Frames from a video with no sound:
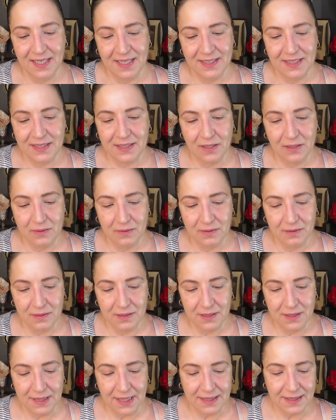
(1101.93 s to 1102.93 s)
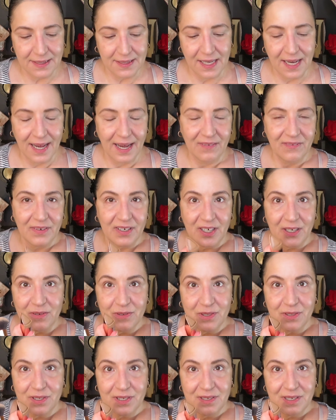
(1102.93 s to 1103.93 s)
So, yes, I haven't
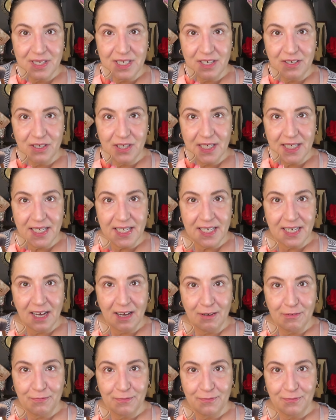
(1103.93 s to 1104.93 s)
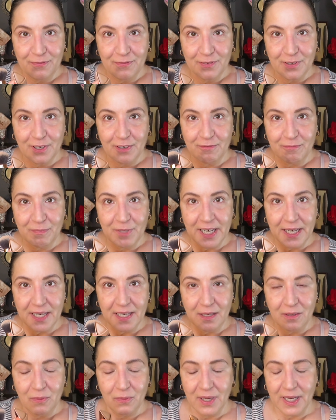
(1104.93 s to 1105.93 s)
used nearly enough of my
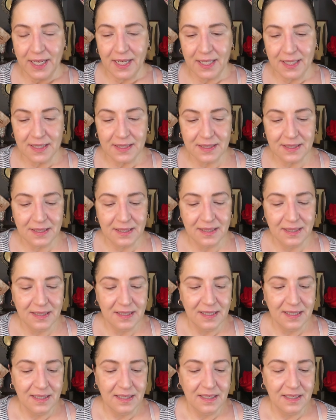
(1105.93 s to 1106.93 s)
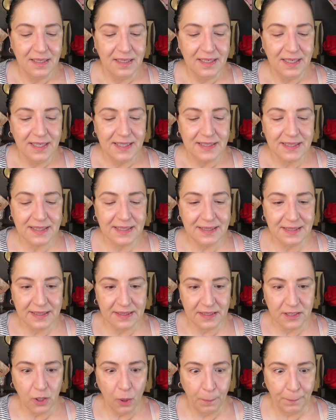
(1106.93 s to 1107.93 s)
LYS. It's 'cause it's
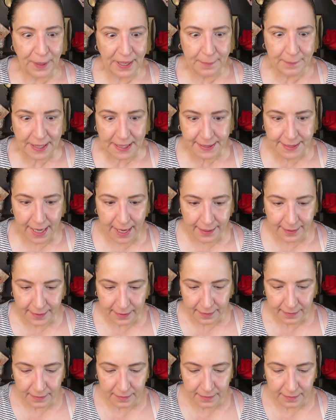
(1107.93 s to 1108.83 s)
so pigmented.